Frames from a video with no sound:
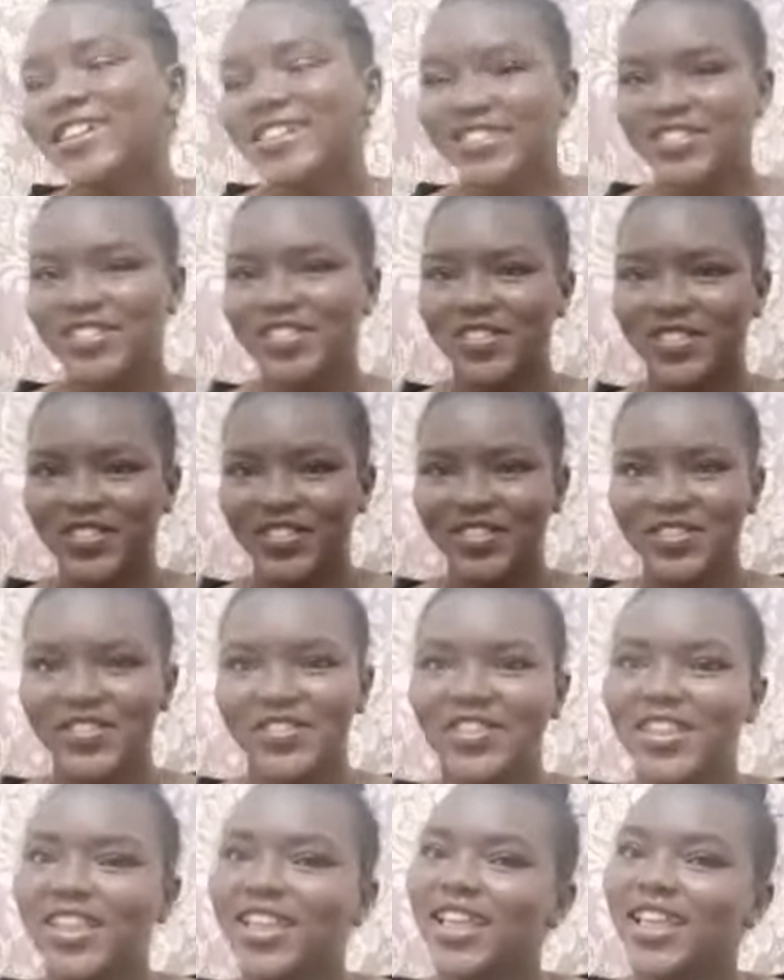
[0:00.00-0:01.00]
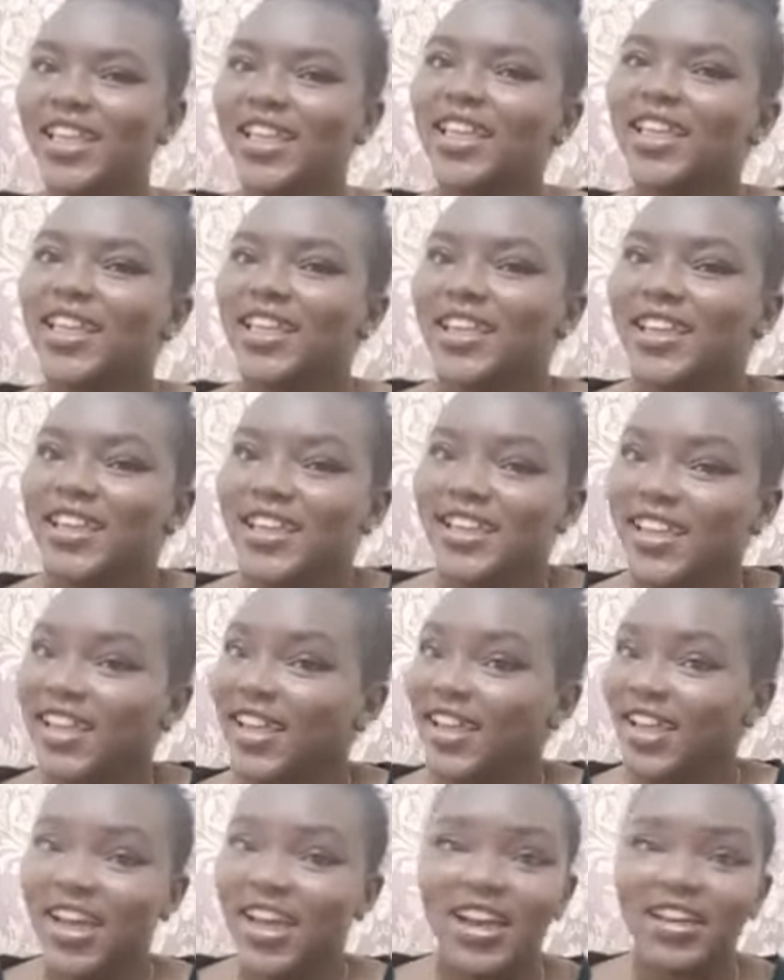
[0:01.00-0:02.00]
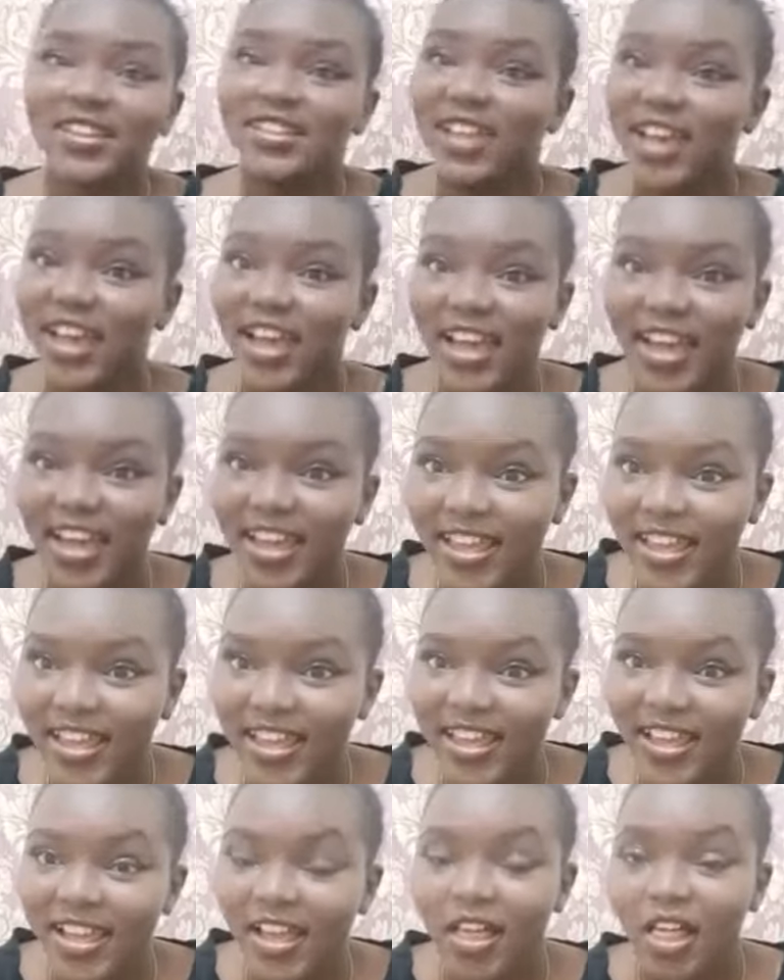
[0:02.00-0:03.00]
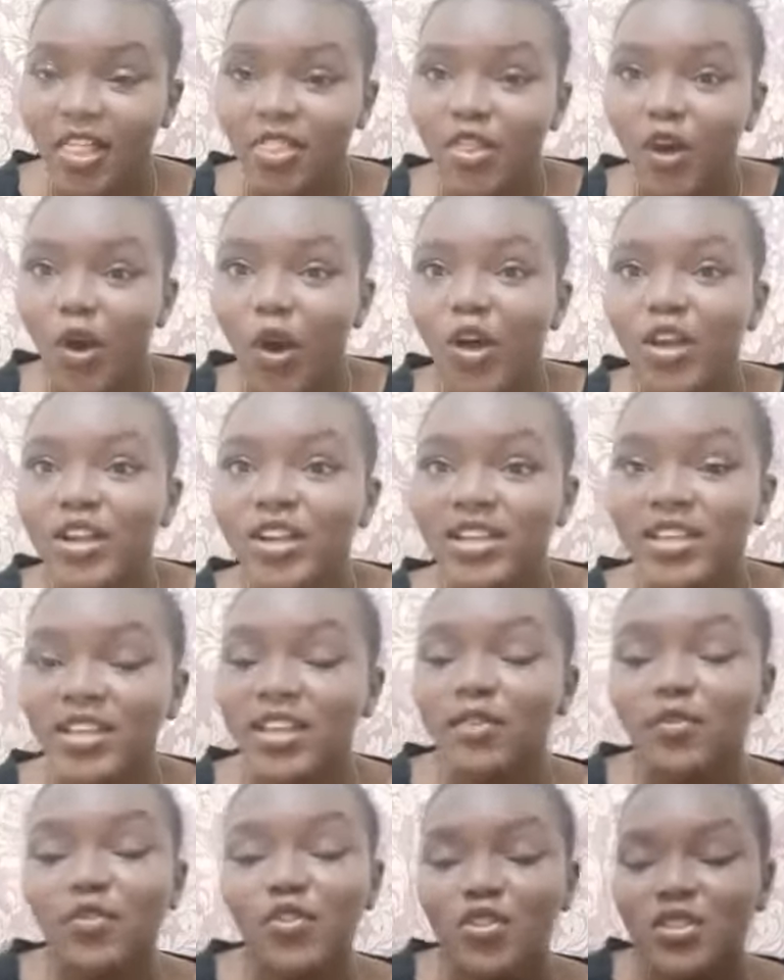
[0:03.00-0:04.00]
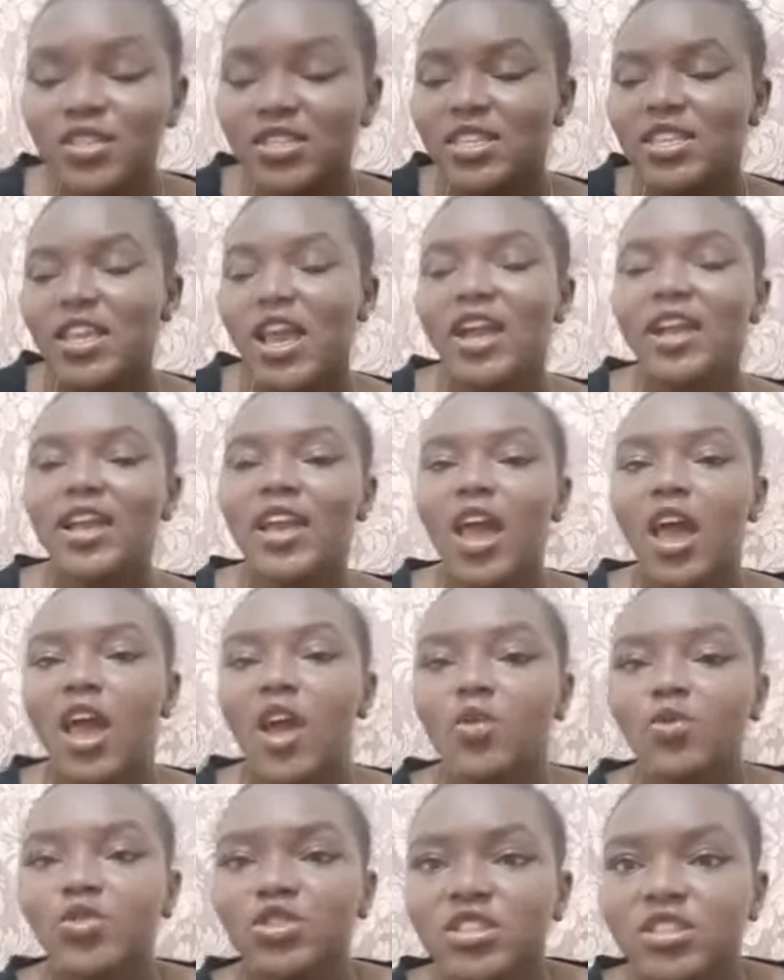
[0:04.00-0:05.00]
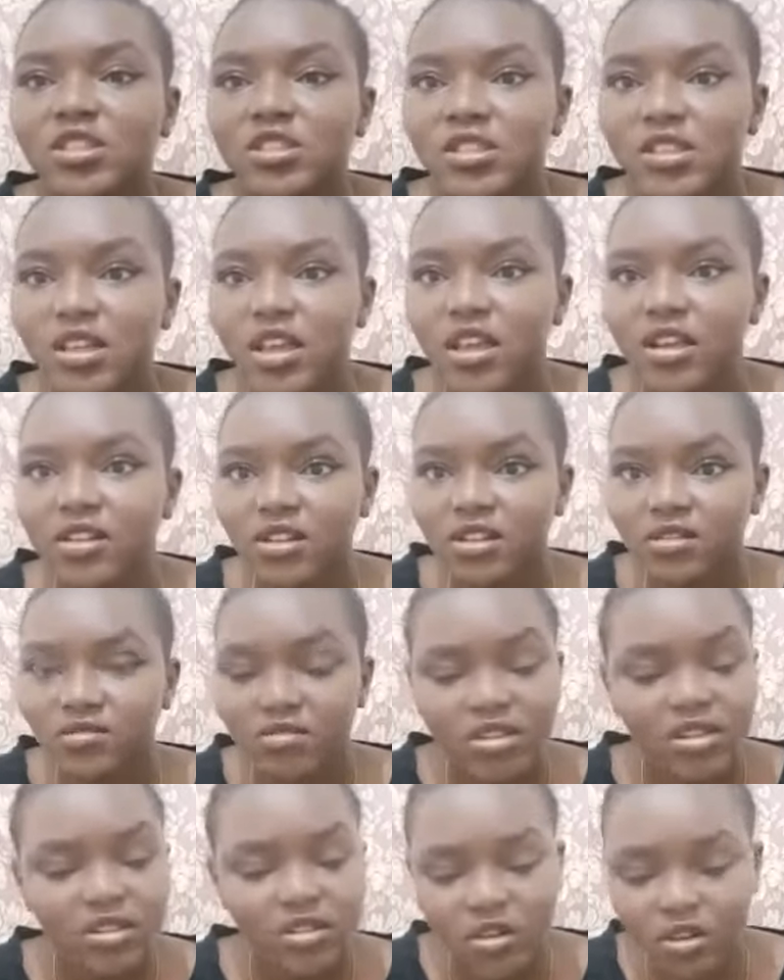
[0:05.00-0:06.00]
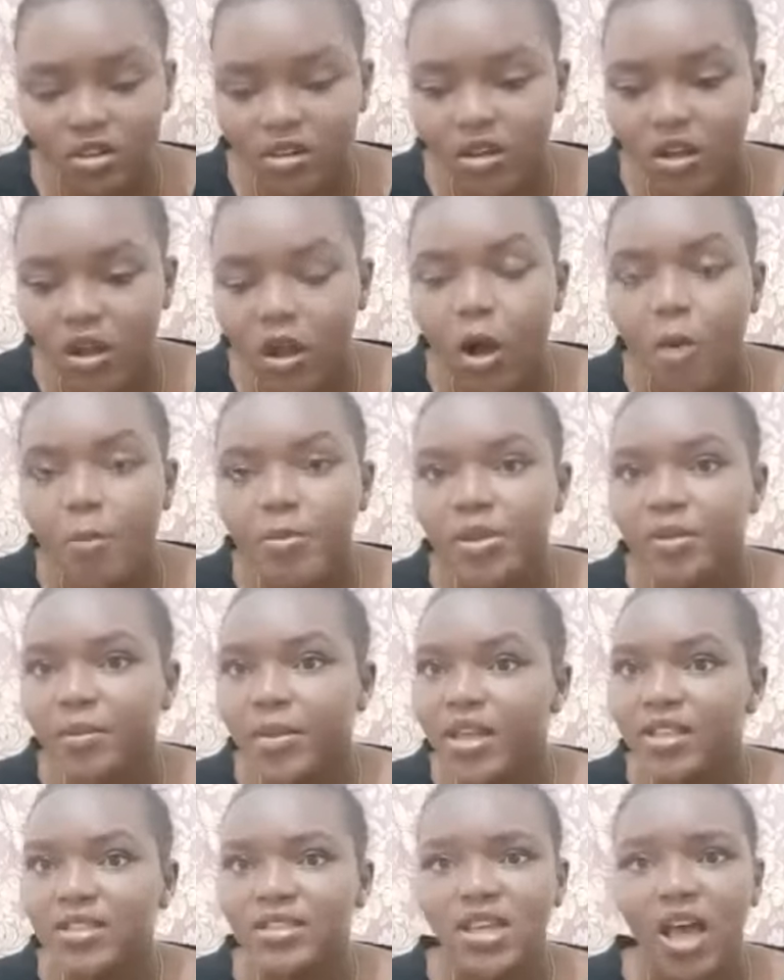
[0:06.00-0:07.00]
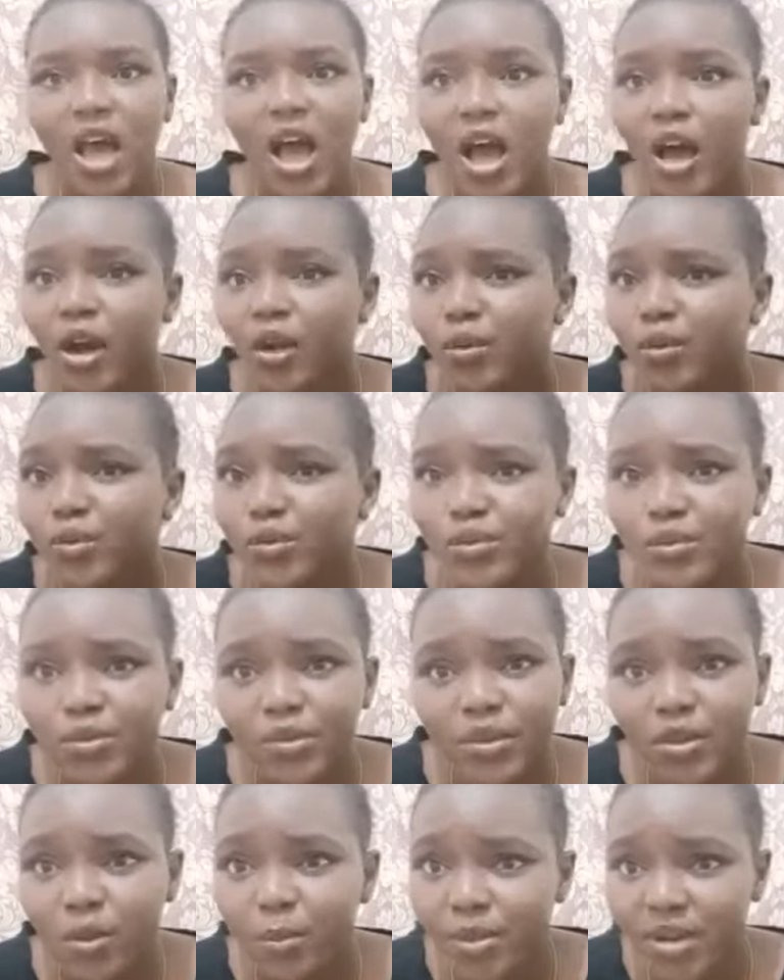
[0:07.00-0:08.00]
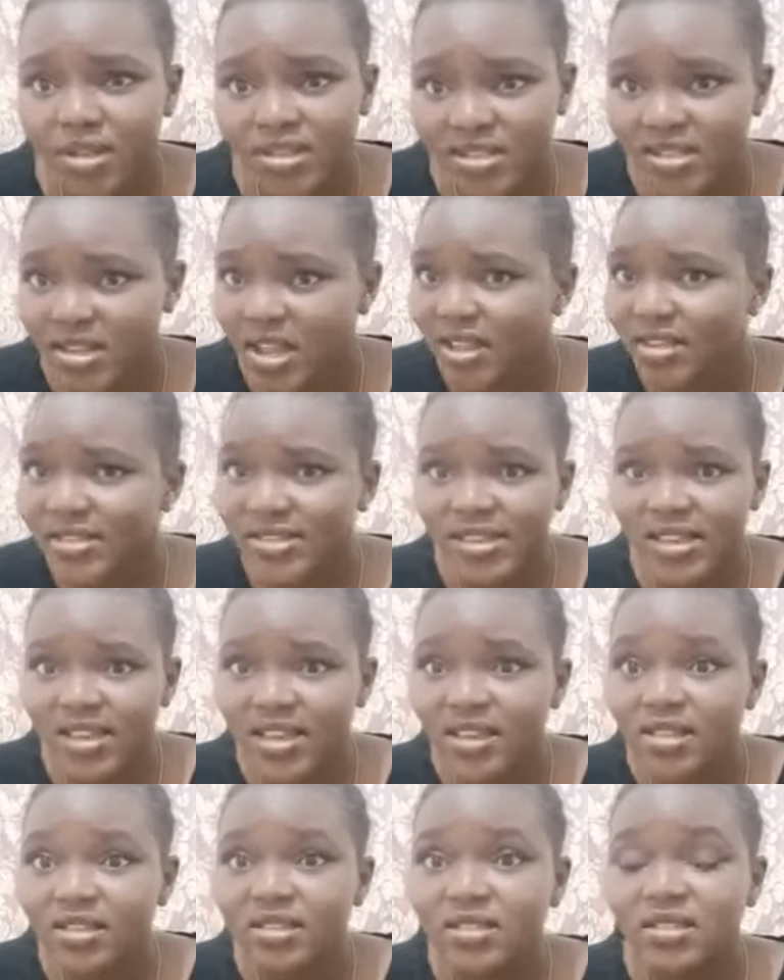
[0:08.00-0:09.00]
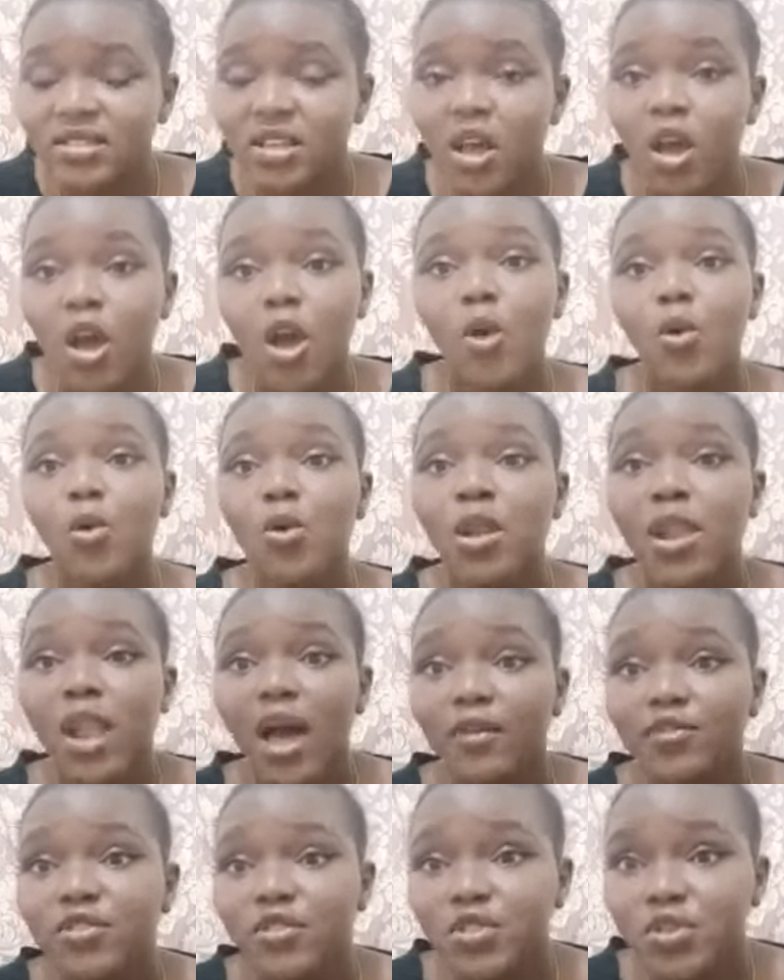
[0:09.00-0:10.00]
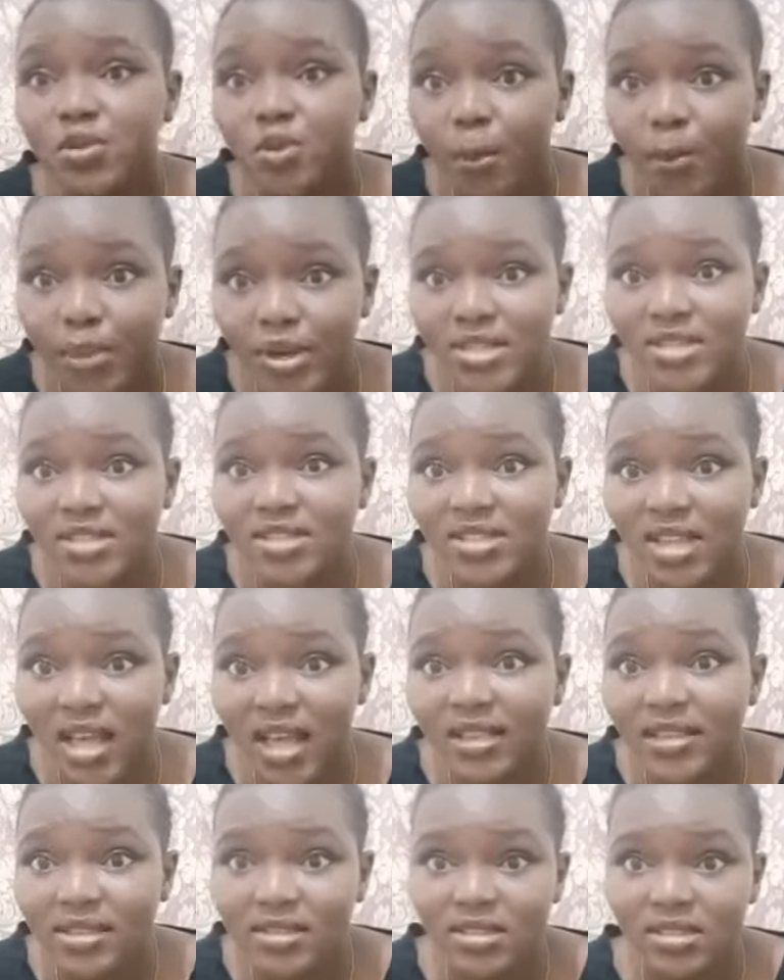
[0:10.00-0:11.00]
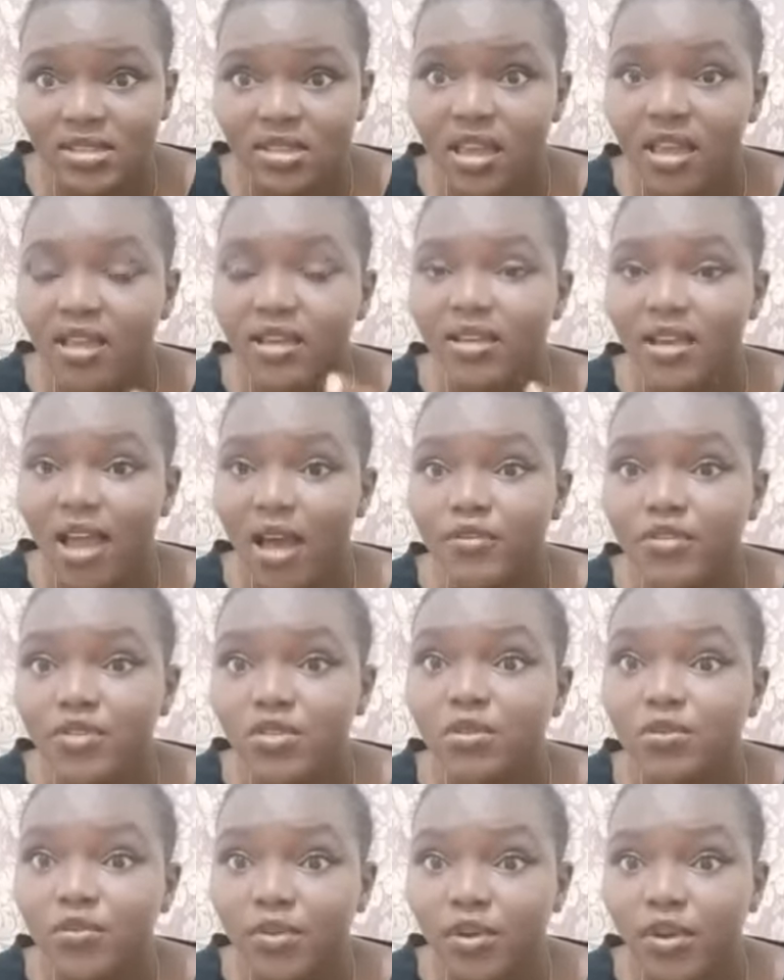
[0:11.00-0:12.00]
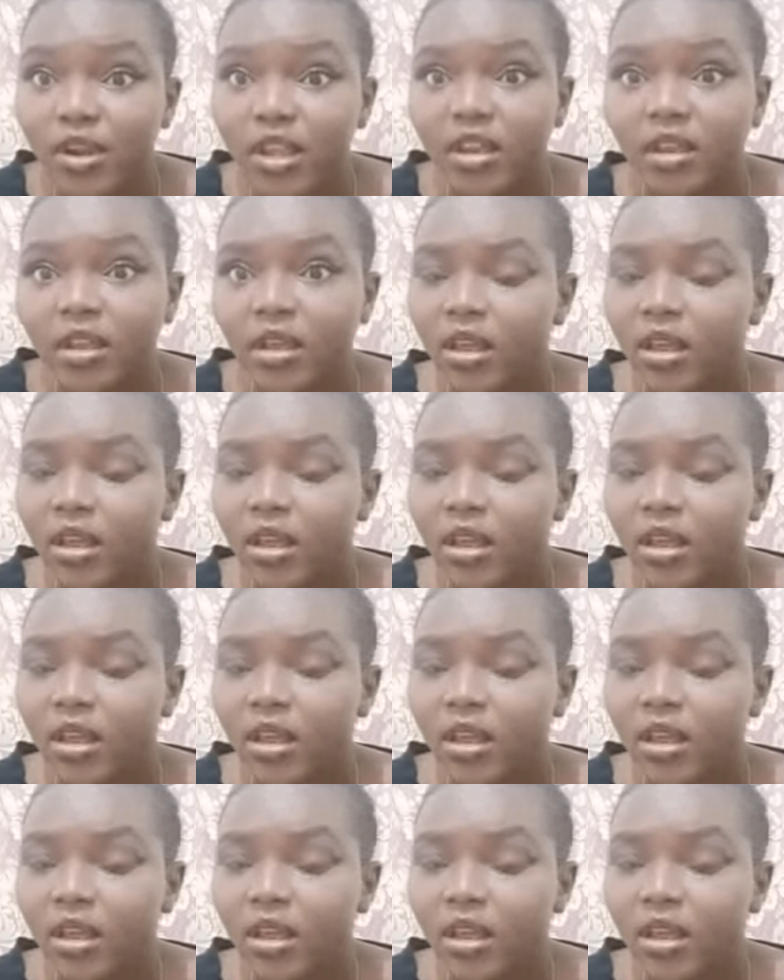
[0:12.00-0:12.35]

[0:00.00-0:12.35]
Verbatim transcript: So a guy, the only, if you see a guy who just, you know, compliments how your personality is, who loves your personality and loves you for it.